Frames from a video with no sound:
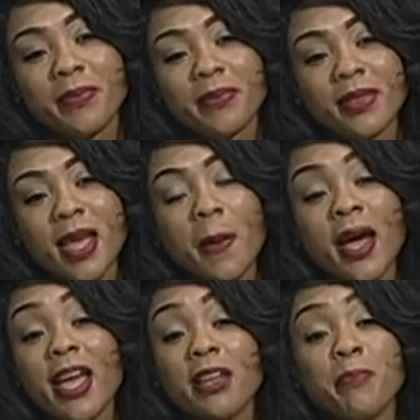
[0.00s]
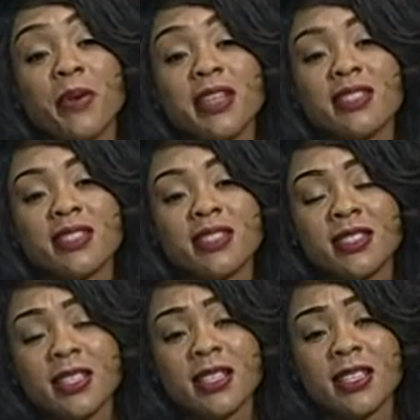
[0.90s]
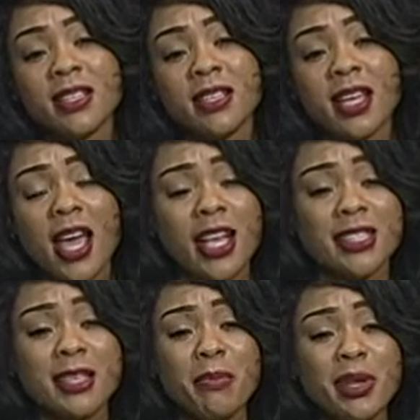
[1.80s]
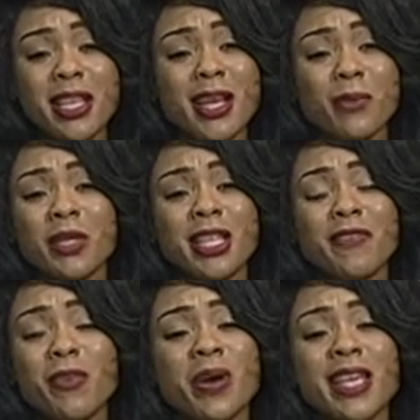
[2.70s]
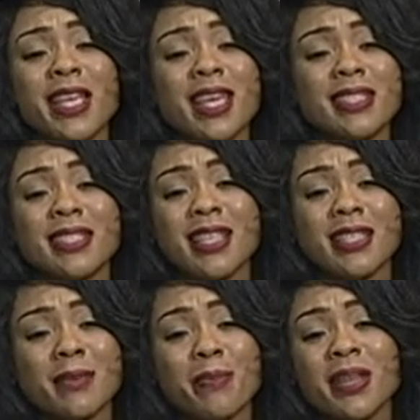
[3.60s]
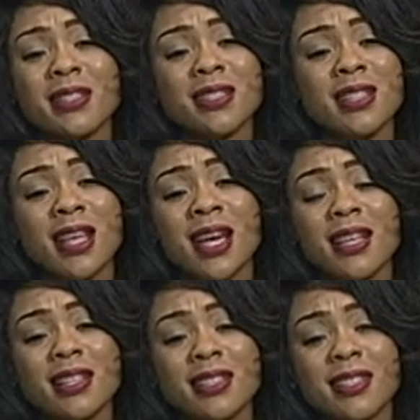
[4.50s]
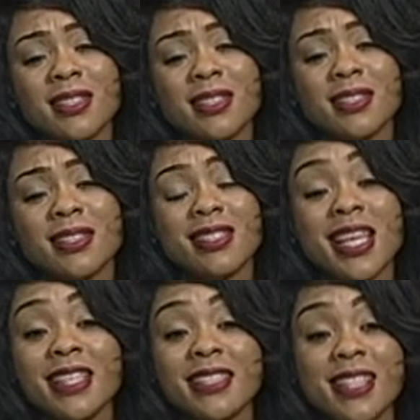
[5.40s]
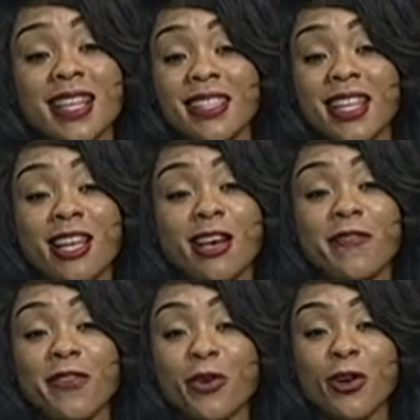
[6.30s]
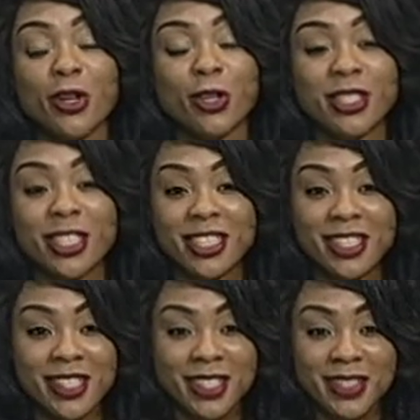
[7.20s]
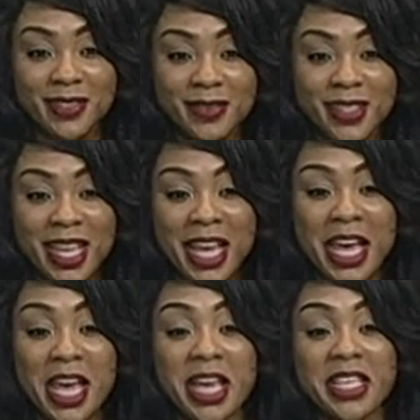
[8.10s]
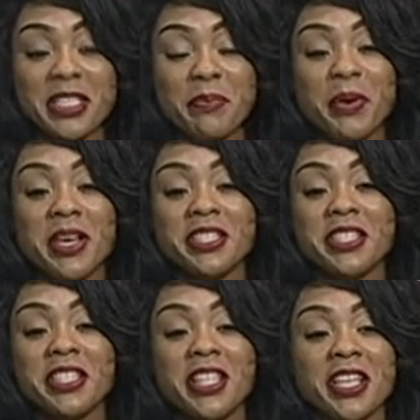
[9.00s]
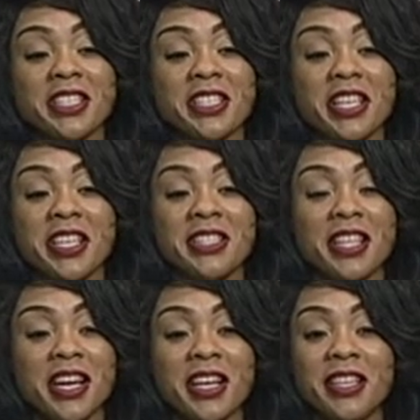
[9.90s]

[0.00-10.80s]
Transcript: that kind of person, as somebody that will give you a kiss, is a person that says that they love you unconditionally. Is the person that says that,